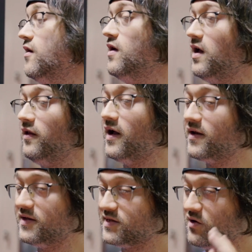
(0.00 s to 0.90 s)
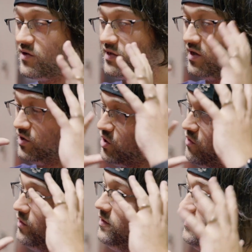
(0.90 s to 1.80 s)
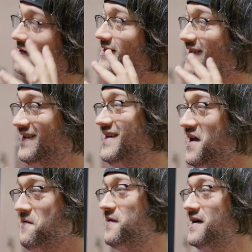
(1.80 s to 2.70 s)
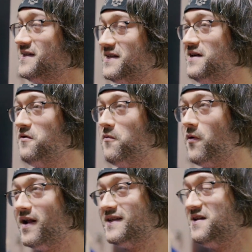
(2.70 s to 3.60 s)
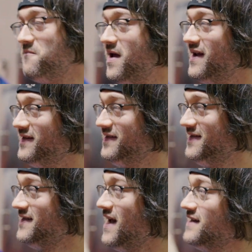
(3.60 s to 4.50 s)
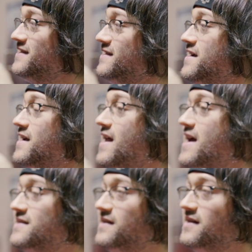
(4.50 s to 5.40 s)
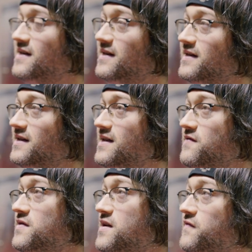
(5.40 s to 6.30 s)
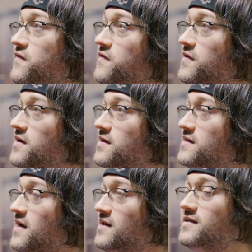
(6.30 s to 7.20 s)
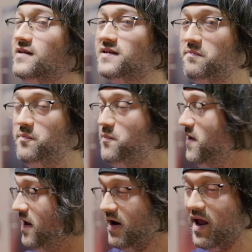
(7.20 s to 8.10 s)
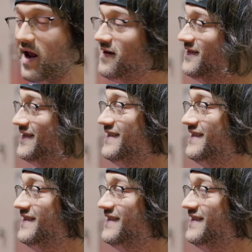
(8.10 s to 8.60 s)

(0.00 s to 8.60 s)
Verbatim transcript: you know, a lot of this starts internal because we want it to make sense. It has to, even if the sense is inane